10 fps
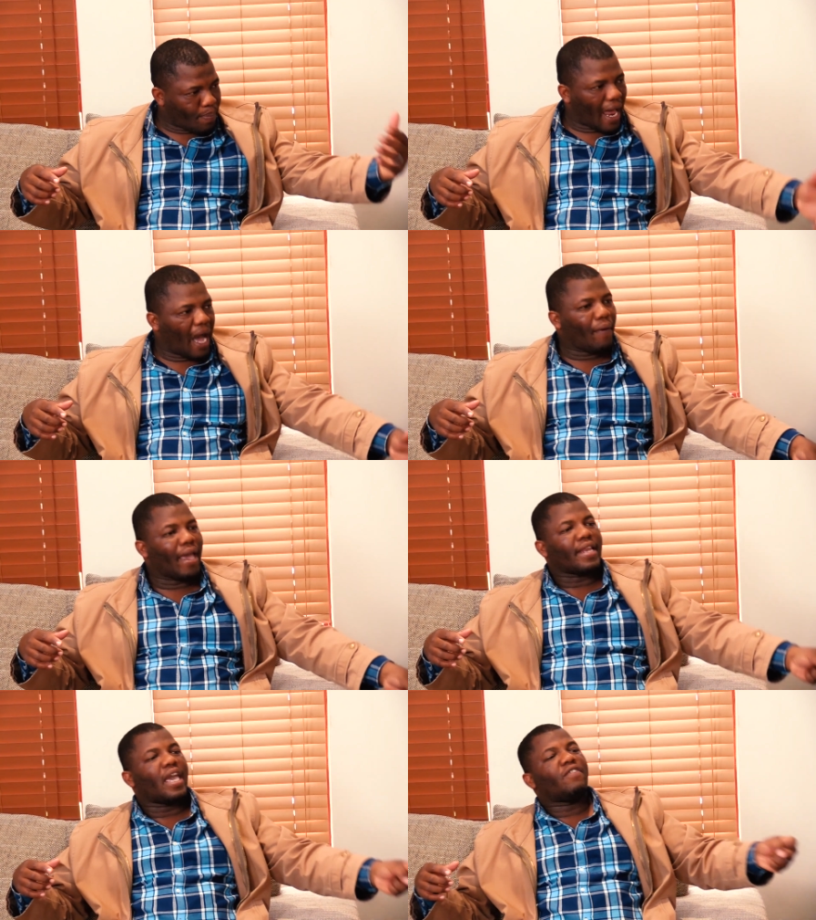plow
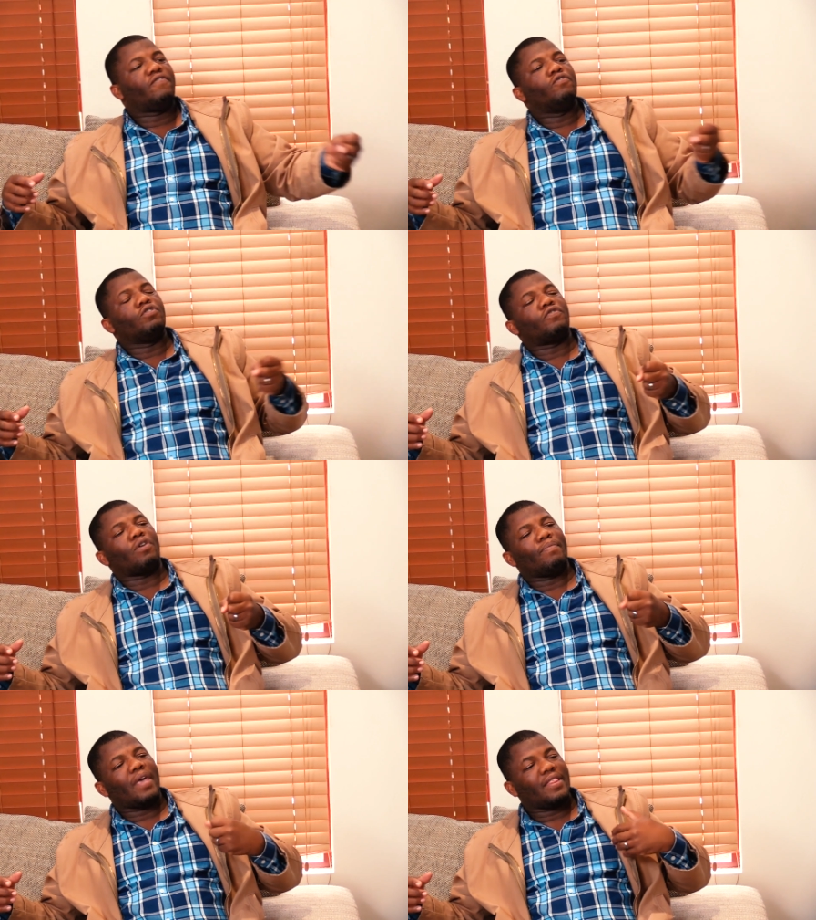and get food
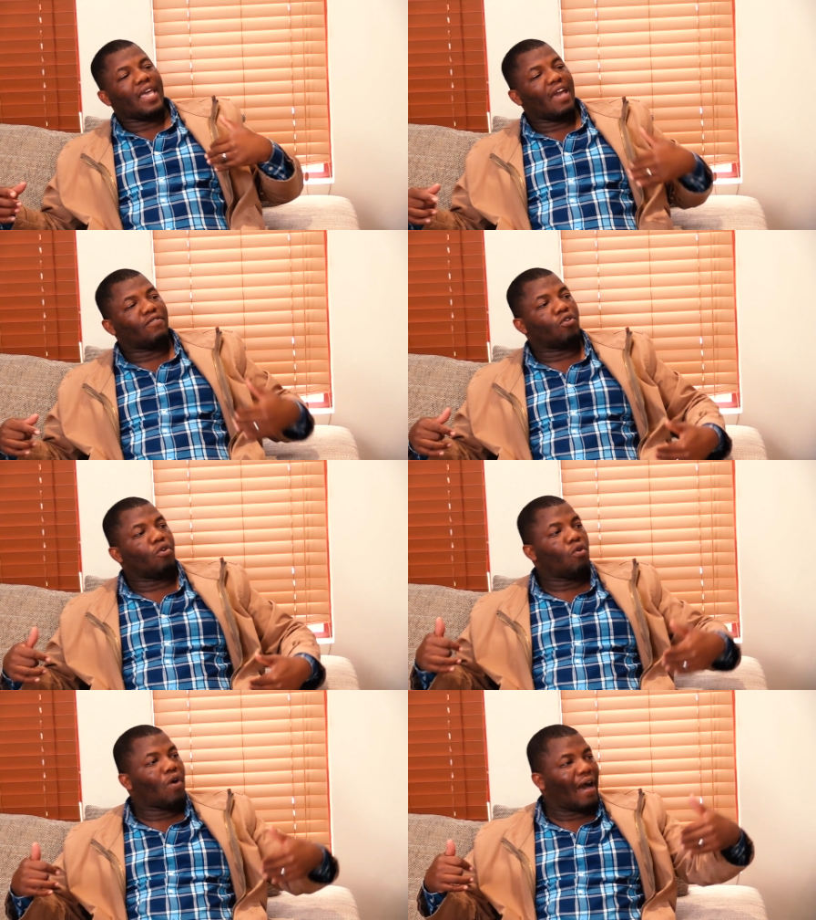from there. They have to
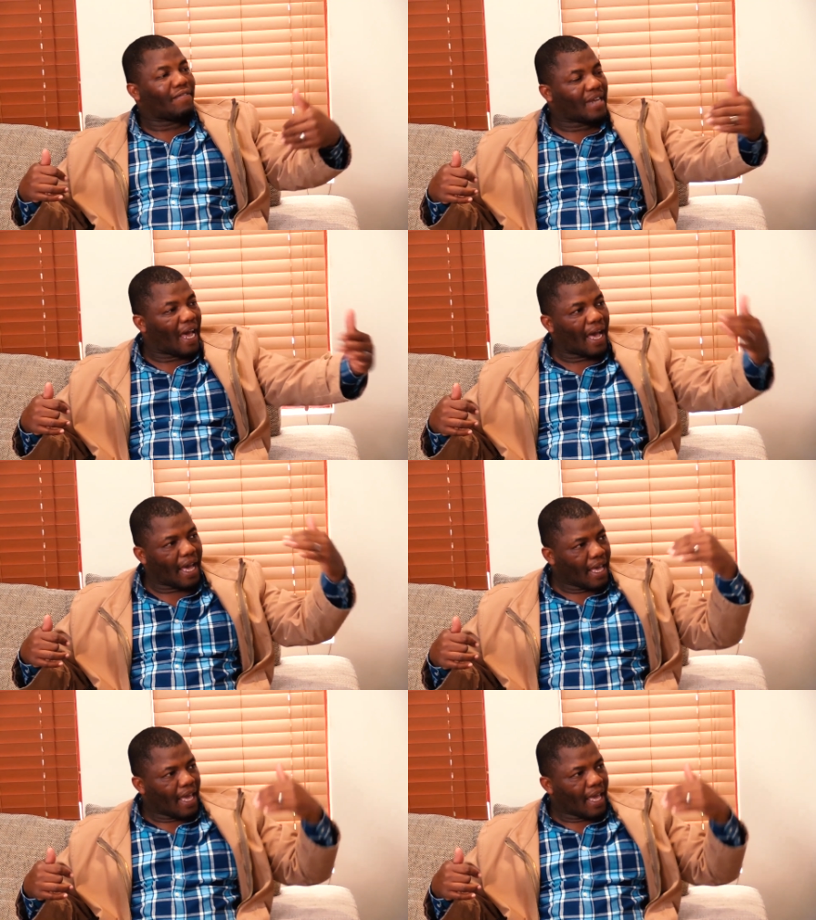look after